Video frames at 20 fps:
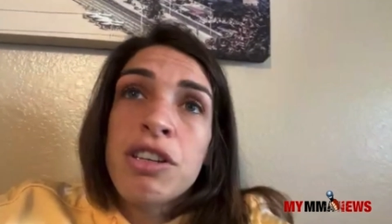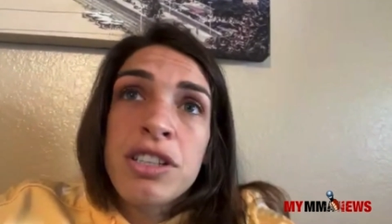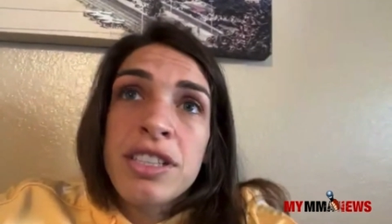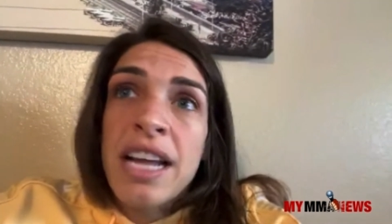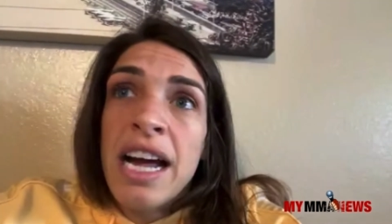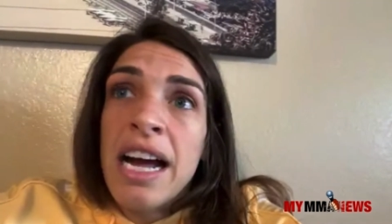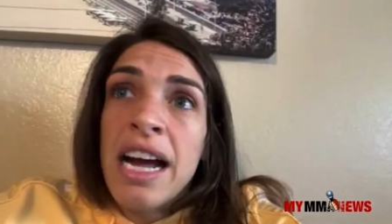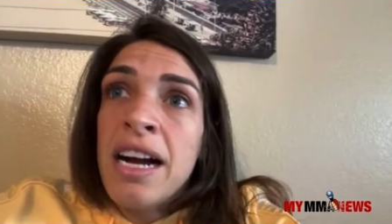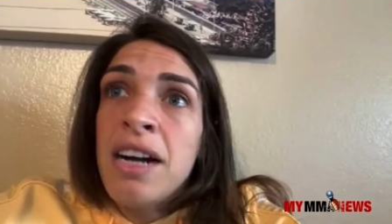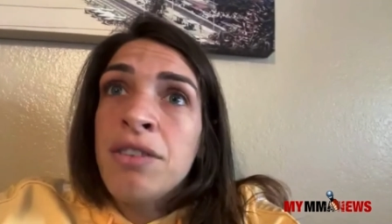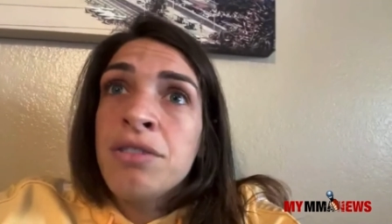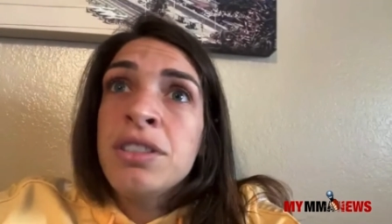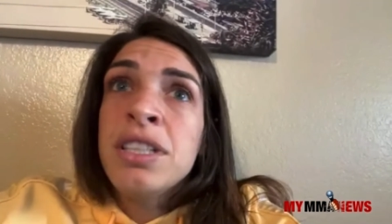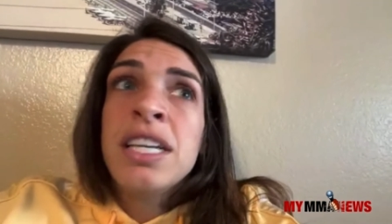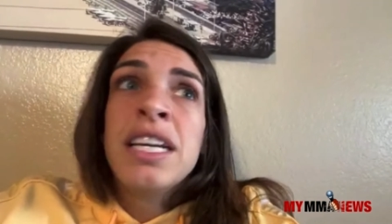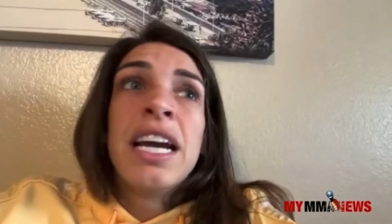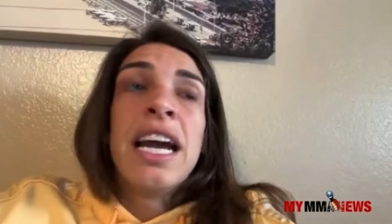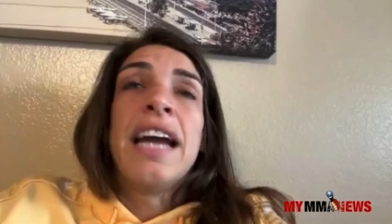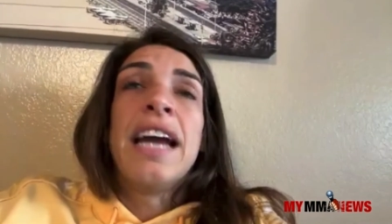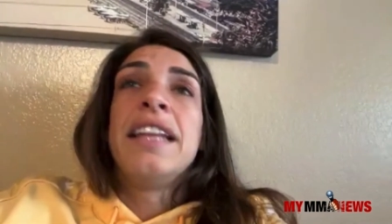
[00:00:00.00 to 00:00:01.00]
her down,
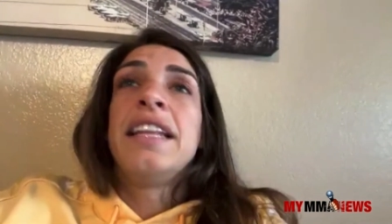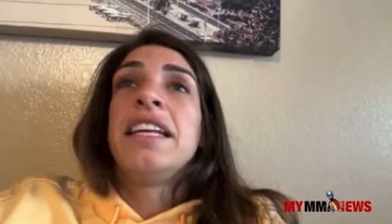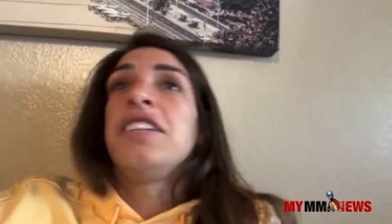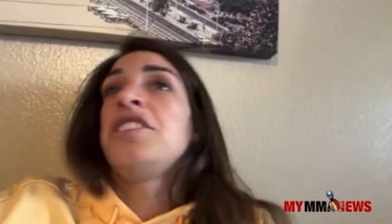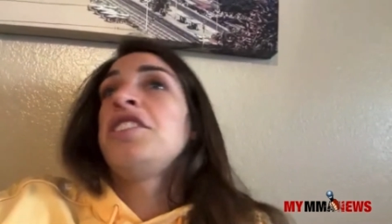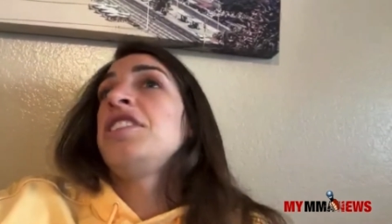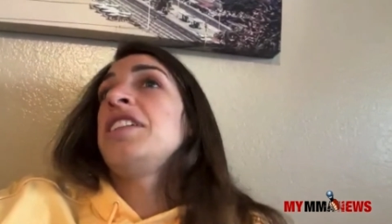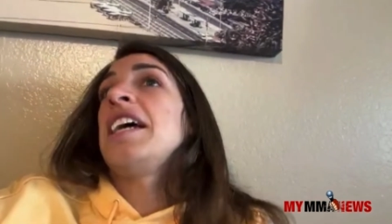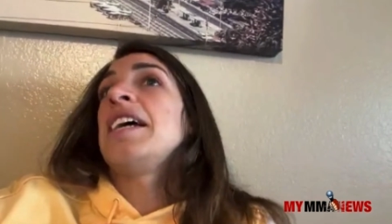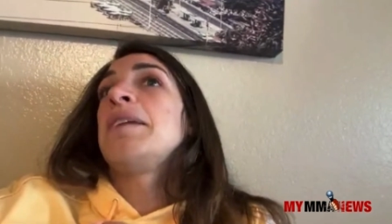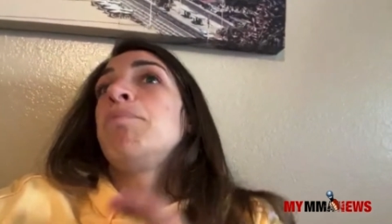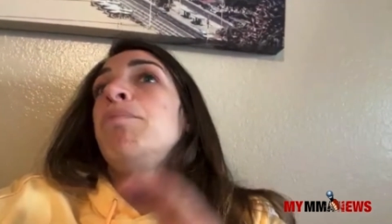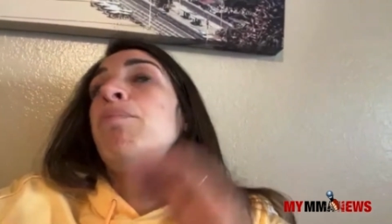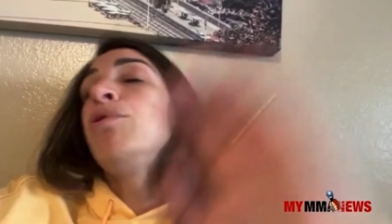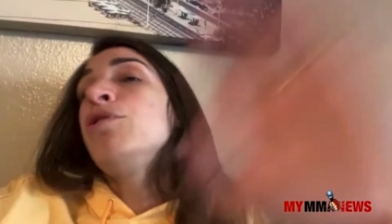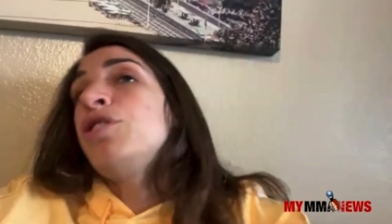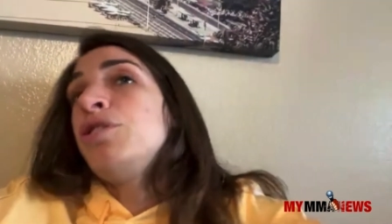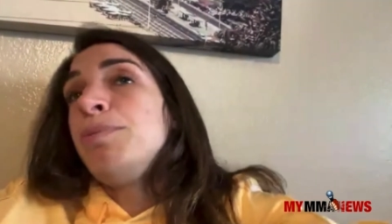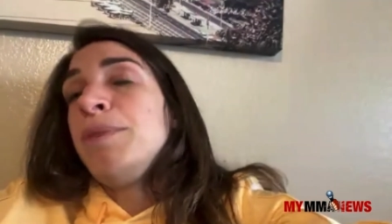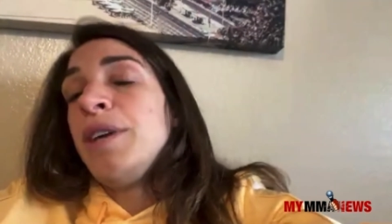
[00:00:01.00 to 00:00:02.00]
and then she like
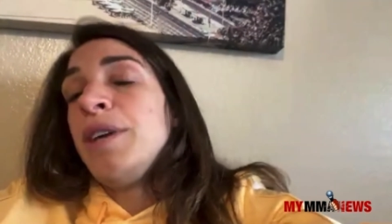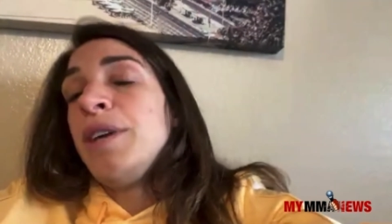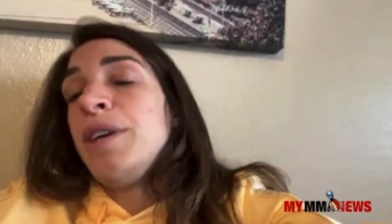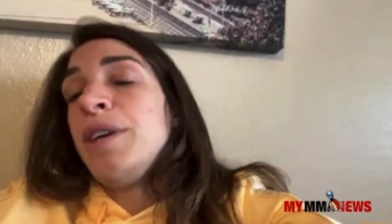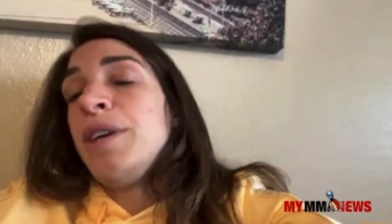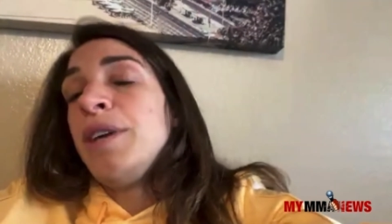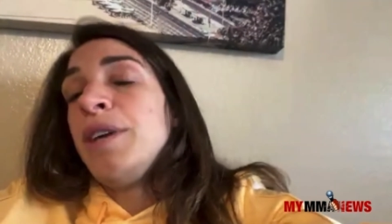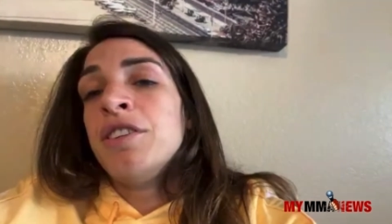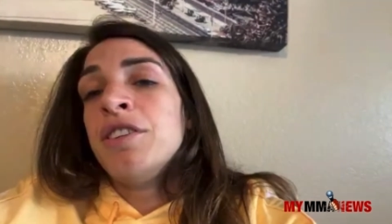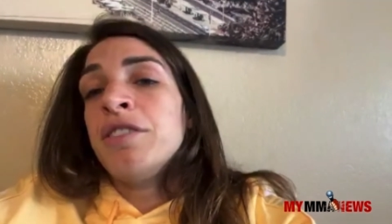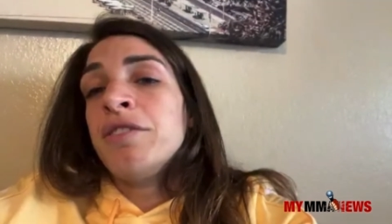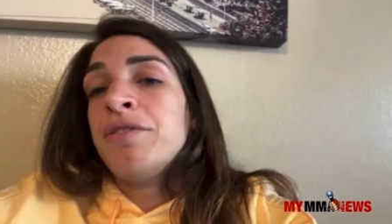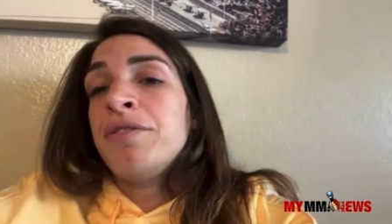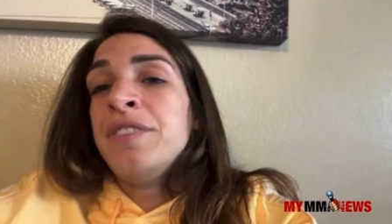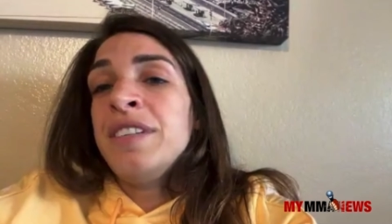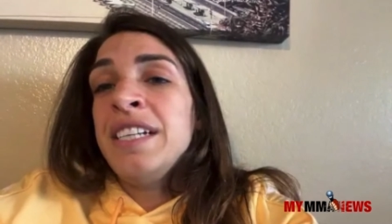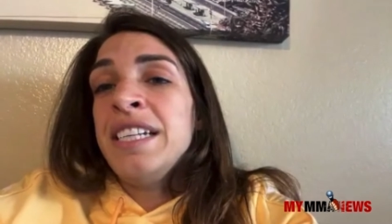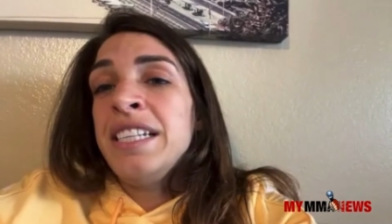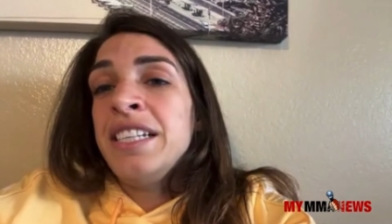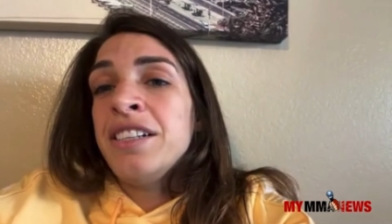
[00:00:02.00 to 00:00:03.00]
pushed me off with her
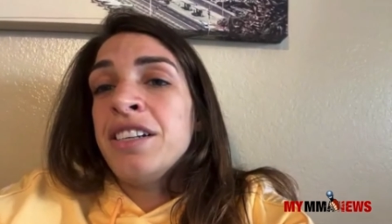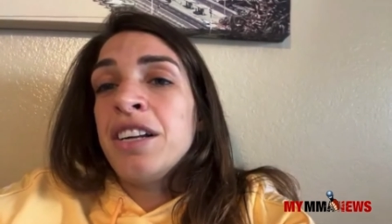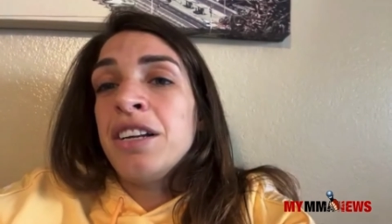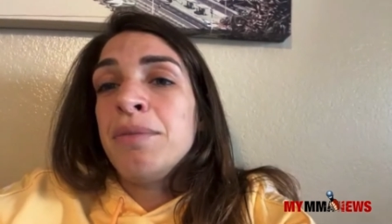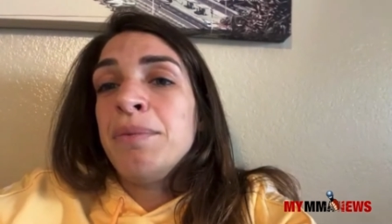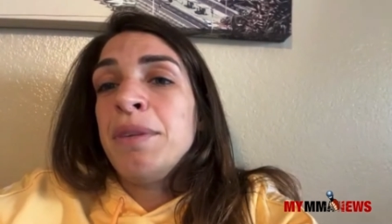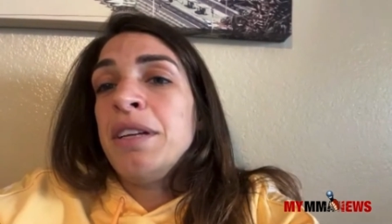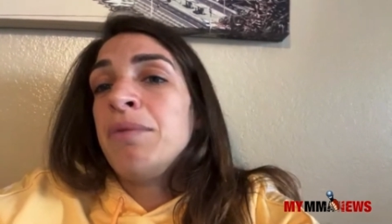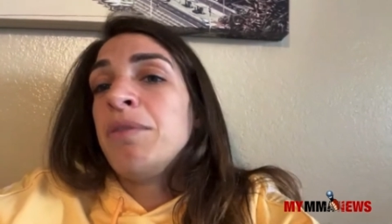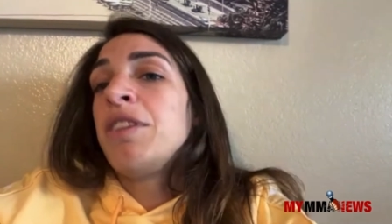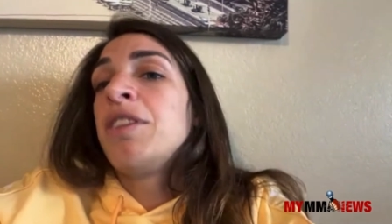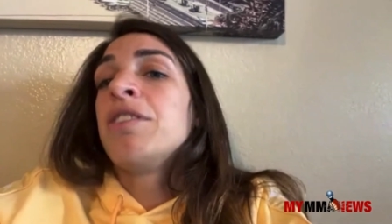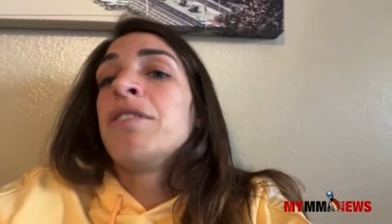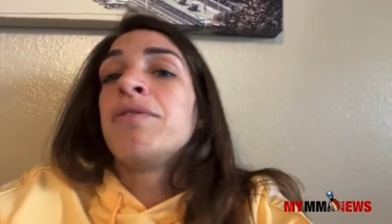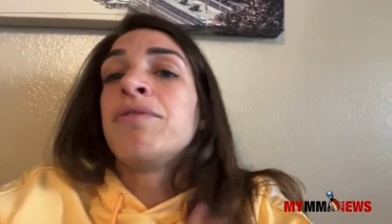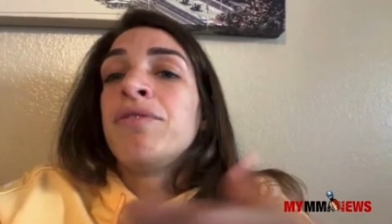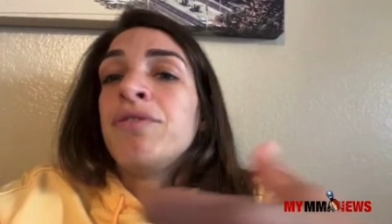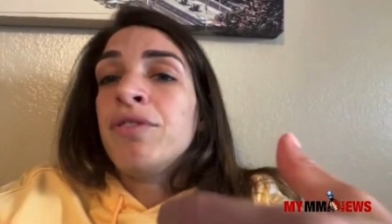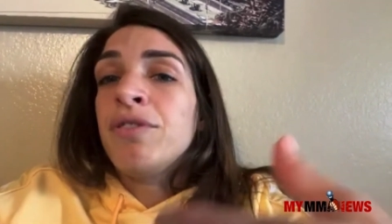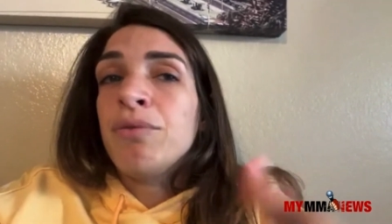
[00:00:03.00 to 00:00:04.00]
feet you know what i mean with her
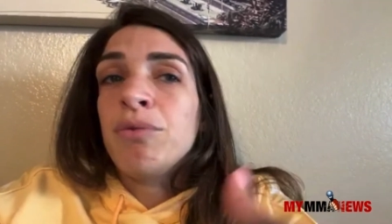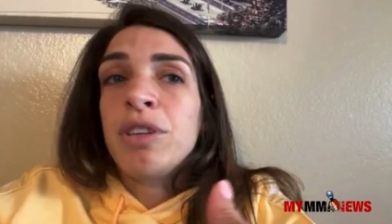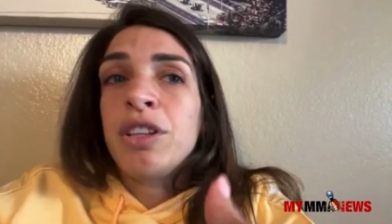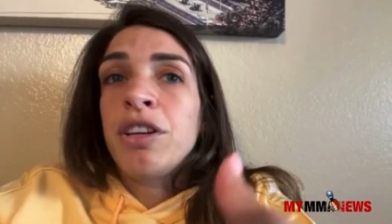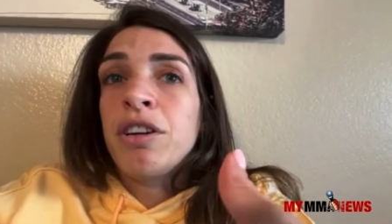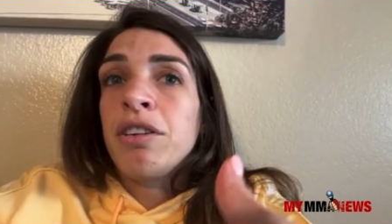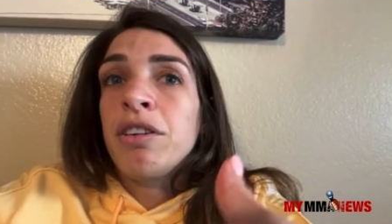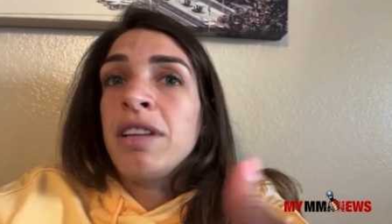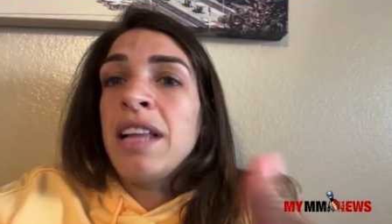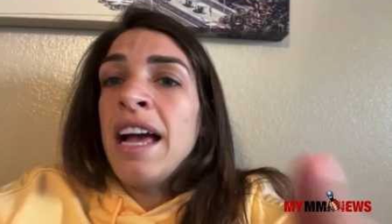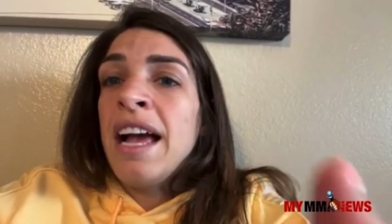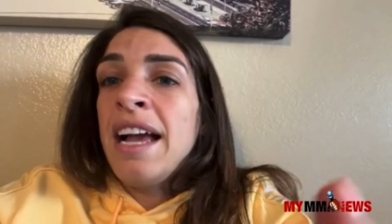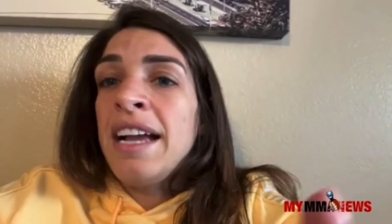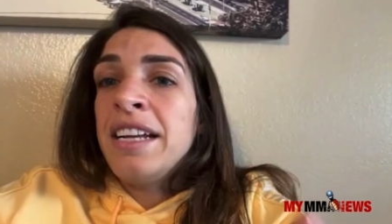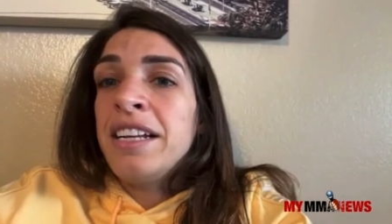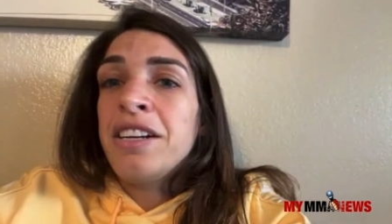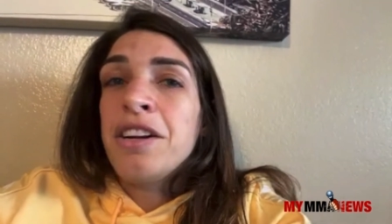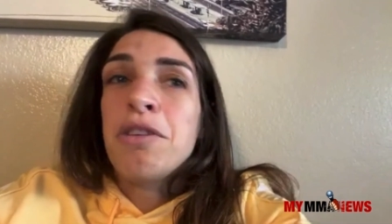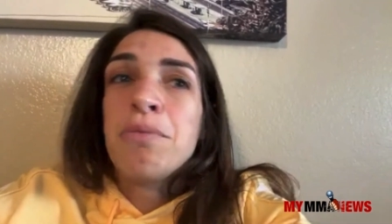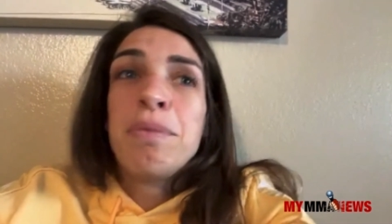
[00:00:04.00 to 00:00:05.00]
with her leg
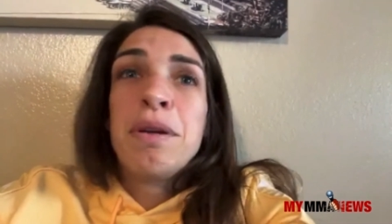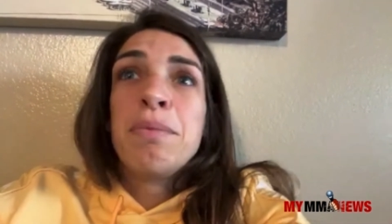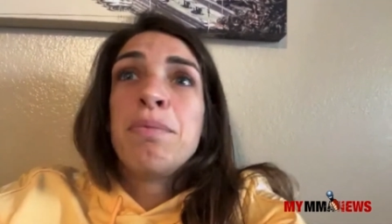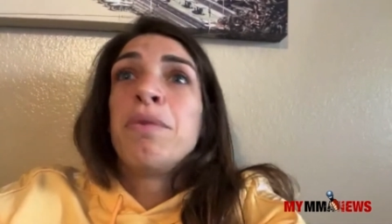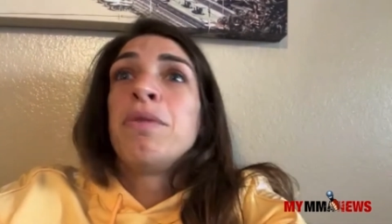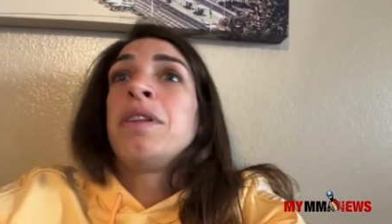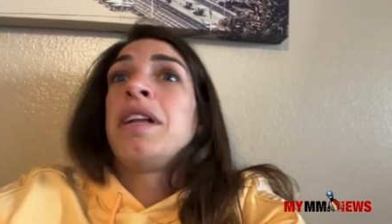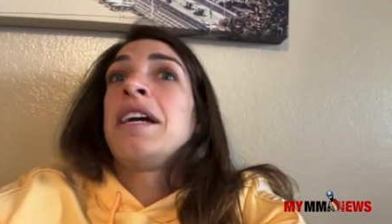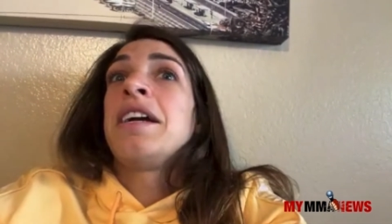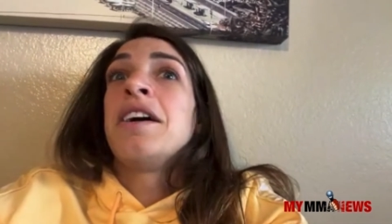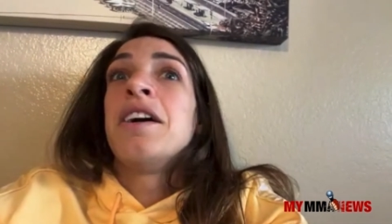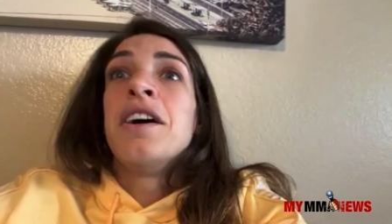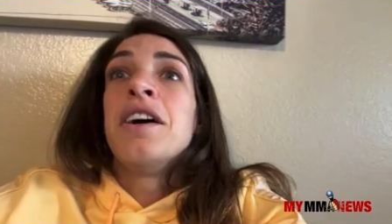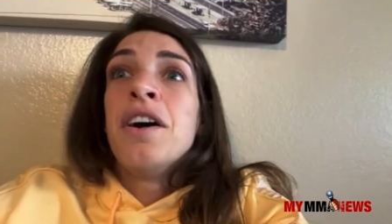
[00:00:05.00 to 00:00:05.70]
you know people like